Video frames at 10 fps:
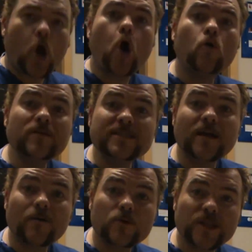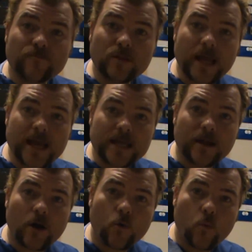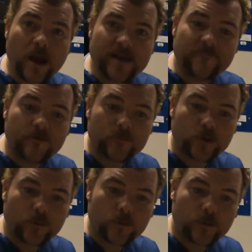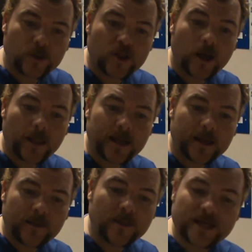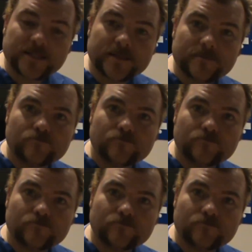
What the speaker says: Always cut with the blade away from you, not like this.